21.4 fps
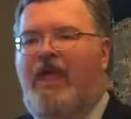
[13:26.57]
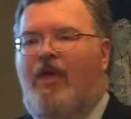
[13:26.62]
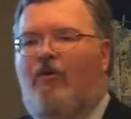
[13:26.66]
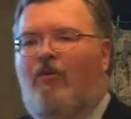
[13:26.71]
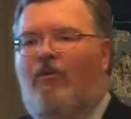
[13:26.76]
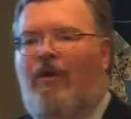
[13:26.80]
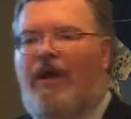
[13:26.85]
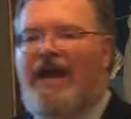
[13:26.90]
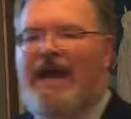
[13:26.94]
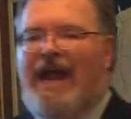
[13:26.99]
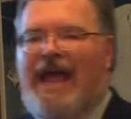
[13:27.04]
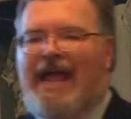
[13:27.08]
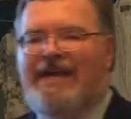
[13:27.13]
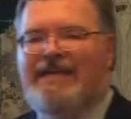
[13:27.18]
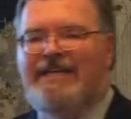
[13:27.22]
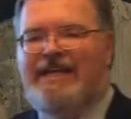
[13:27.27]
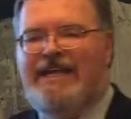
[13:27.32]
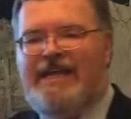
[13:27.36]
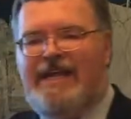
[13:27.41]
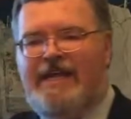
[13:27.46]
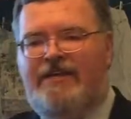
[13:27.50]
What
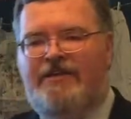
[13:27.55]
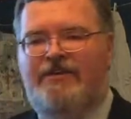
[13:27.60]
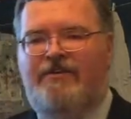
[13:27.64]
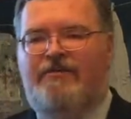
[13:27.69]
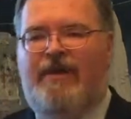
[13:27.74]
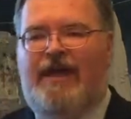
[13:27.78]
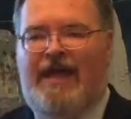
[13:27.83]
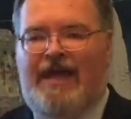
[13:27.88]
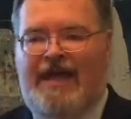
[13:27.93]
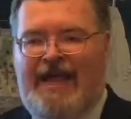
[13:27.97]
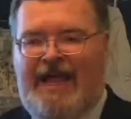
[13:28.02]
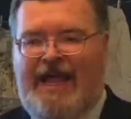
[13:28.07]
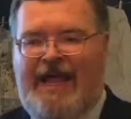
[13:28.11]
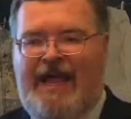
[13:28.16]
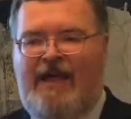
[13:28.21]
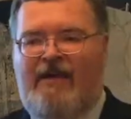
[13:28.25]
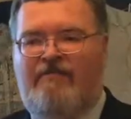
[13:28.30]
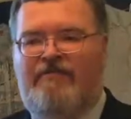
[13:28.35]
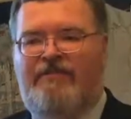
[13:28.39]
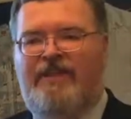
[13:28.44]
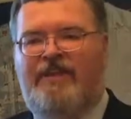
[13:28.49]
idea do I
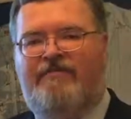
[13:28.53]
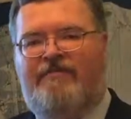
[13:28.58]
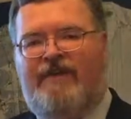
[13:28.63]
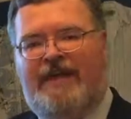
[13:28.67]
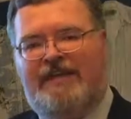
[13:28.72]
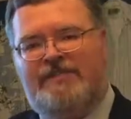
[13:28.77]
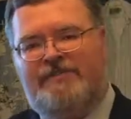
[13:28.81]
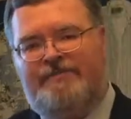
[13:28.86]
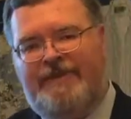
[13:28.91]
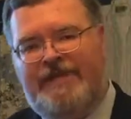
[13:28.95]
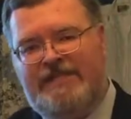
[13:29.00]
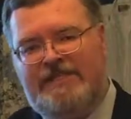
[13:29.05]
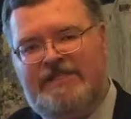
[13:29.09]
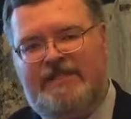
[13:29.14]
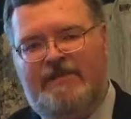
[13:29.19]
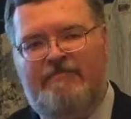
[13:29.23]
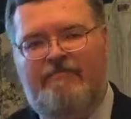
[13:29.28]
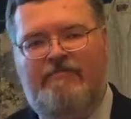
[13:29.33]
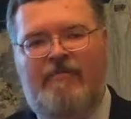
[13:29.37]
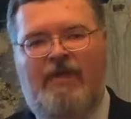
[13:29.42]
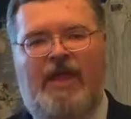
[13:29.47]
have that if I spent
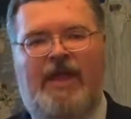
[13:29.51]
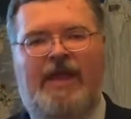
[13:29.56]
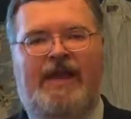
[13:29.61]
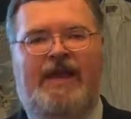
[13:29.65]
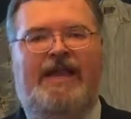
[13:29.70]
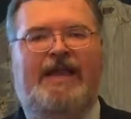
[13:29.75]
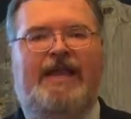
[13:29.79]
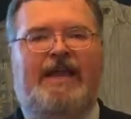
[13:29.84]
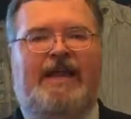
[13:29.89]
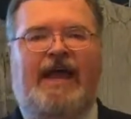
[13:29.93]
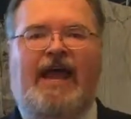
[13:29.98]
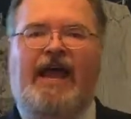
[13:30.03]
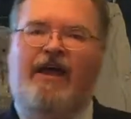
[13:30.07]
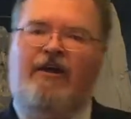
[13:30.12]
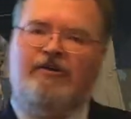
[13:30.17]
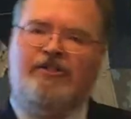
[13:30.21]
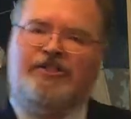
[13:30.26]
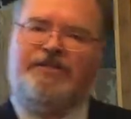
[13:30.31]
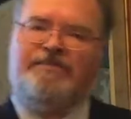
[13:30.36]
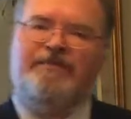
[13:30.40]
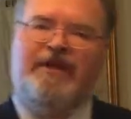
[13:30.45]
some money and
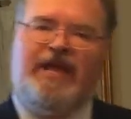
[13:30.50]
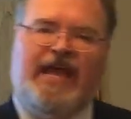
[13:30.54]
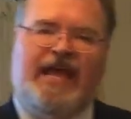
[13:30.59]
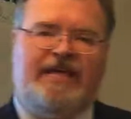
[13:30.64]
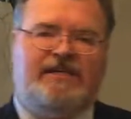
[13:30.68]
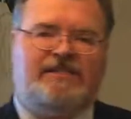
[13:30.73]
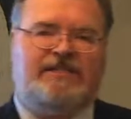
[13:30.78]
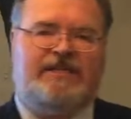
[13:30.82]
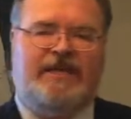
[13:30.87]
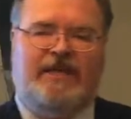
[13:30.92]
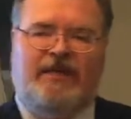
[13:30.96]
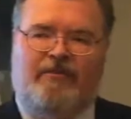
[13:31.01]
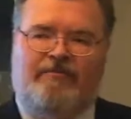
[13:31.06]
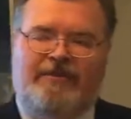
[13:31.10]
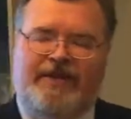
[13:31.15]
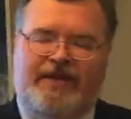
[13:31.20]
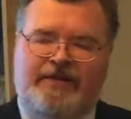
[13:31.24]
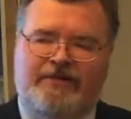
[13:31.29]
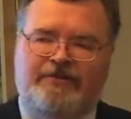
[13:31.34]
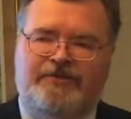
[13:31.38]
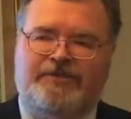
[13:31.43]
hired some guys to help
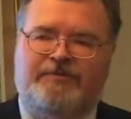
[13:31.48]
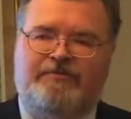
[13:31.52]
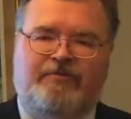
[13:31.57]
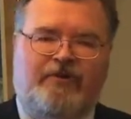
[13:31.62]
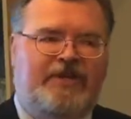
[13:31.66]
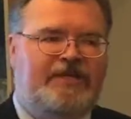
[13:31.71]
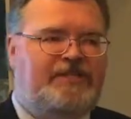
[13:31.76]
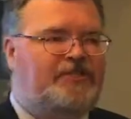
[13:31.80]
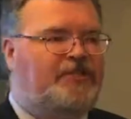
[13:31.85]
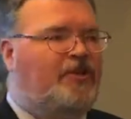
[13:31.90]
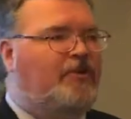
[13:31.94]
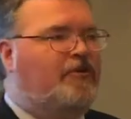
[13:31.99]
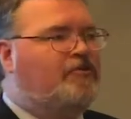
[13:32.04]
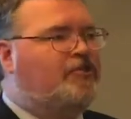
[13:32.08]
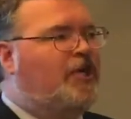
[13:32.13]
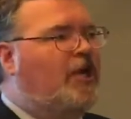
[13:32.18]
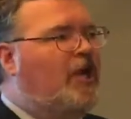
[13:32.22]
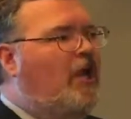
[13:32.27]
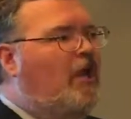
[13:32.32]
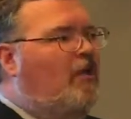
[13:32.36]
me do some research,